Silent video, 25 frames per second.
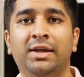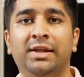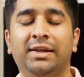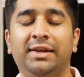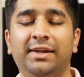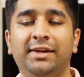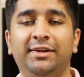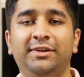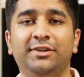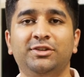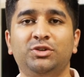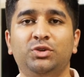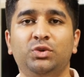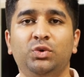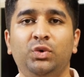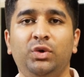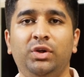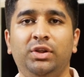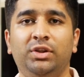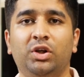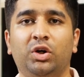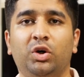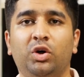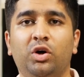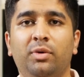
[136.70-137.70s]
Let us know
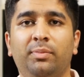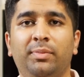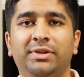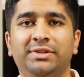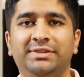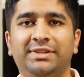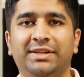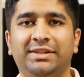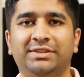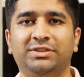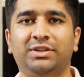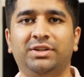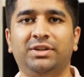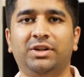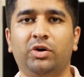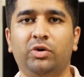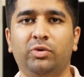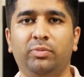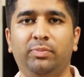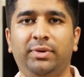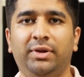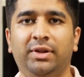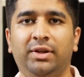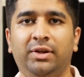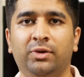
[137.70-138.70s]
in the comment section
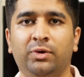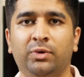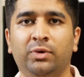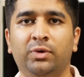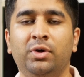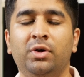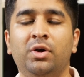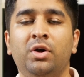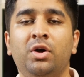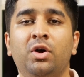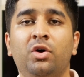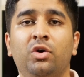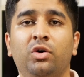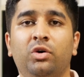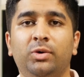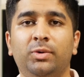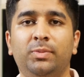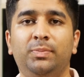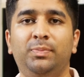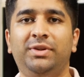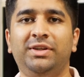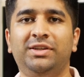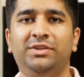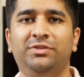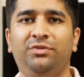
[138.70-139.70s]
down below.
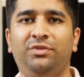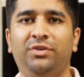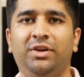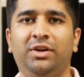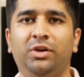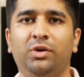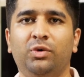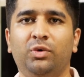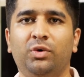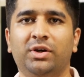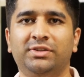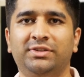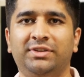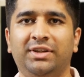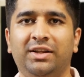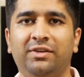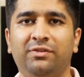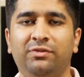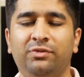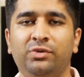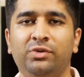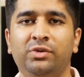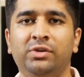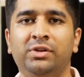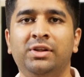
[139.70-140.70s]
Hope this video was
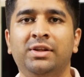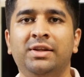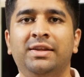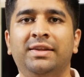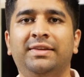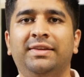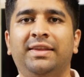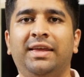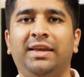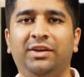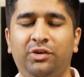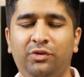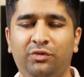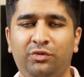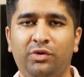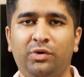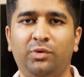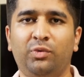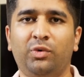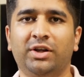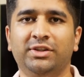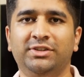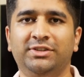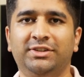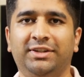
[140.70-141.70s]
helpful. Thank you for
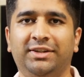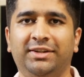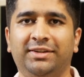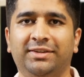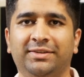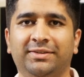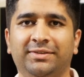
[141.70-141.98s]
watching.